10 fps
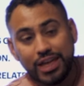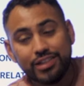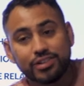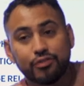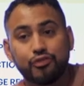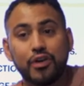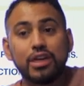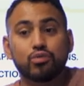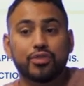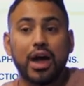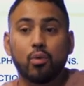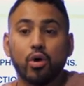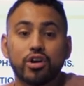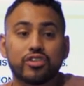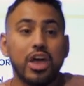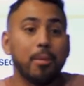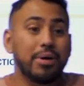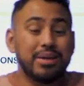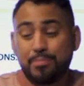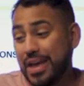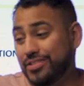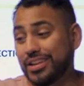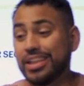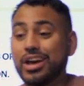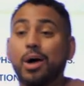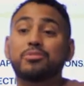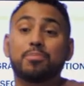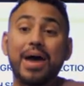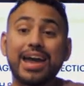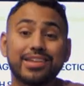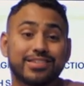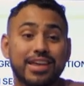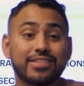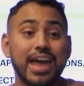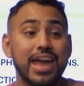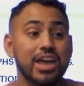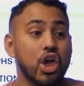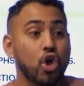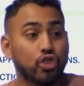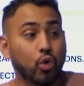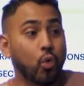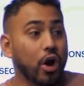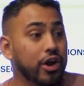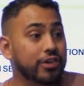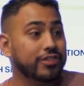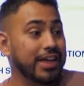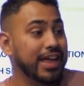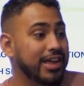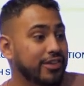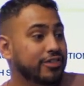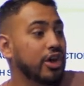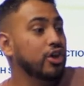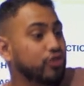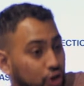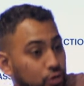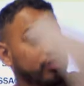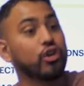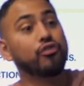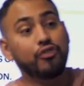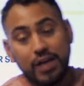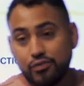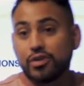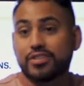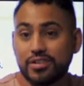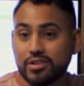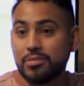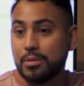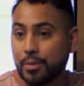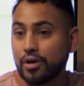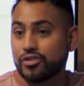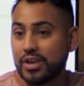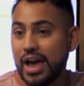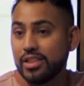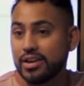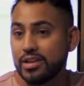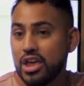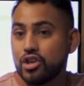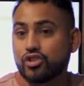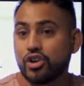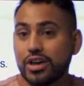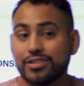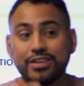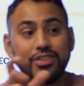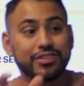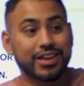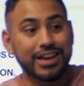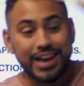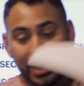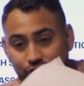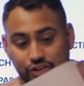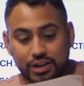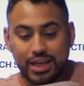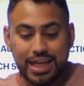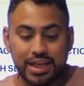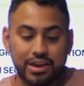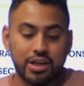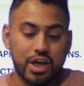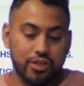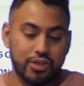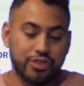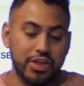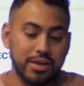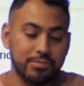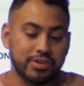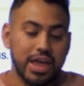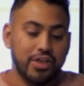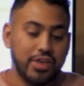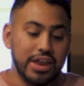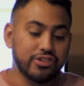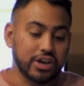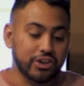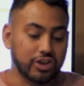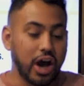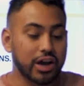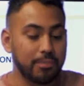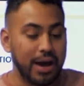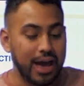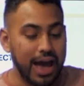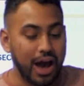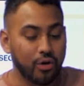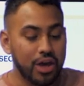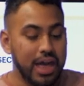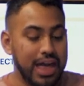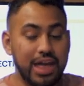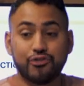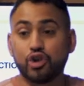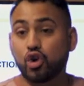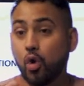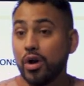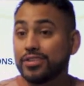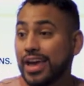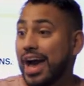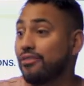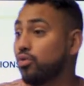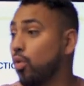into faith without works, but he basically comes back and says, hey, the works is don't show favoritism and partiality. So you're going to see this connection in the themes. Then he's going to talk about how if you're going to have